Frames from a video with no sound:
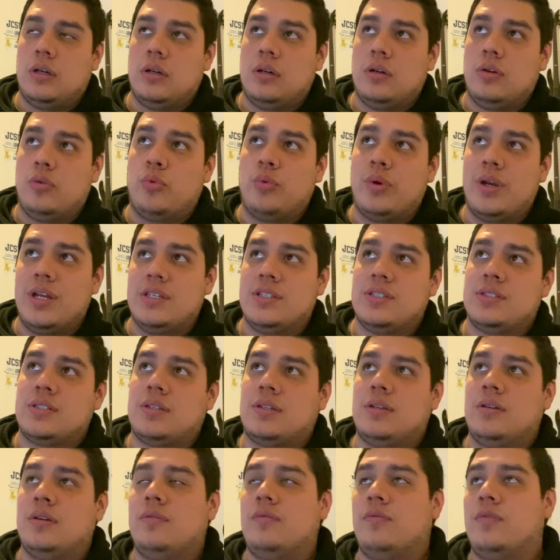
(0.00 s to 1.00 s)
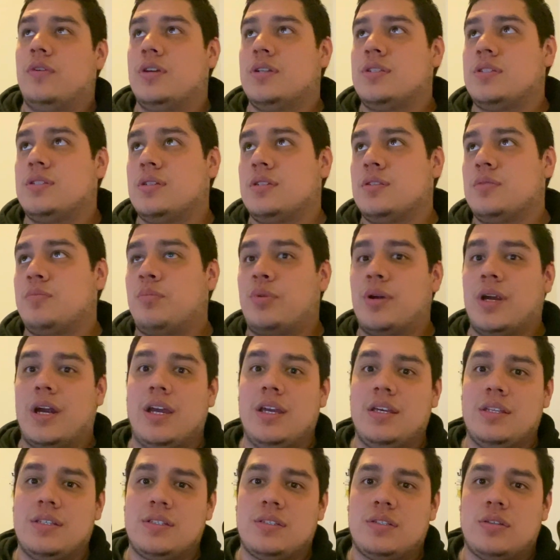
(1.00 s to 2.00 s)
risk versus
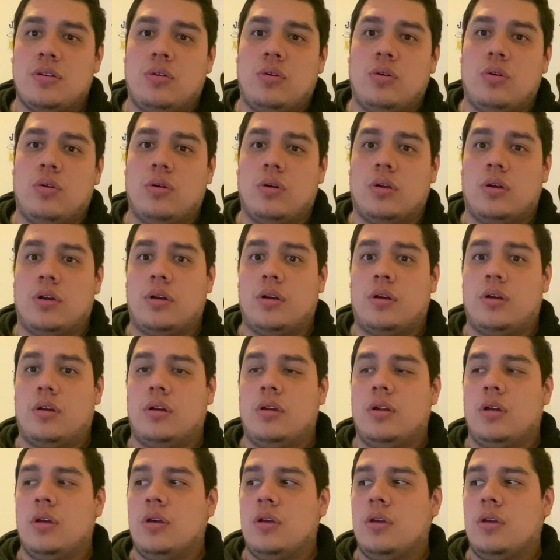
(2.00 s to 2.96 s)
price, or,